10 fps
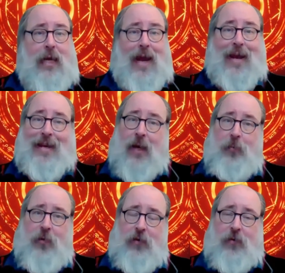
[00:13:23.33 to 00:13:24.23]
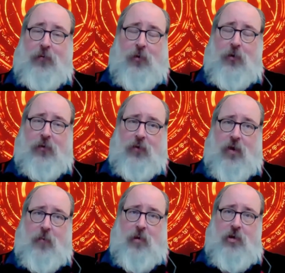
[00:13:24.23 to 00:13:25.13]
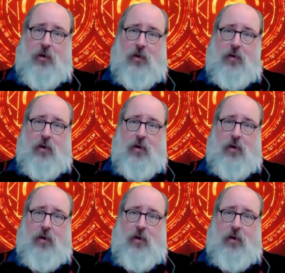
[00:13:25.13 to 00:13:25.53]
and not present for cross-examination,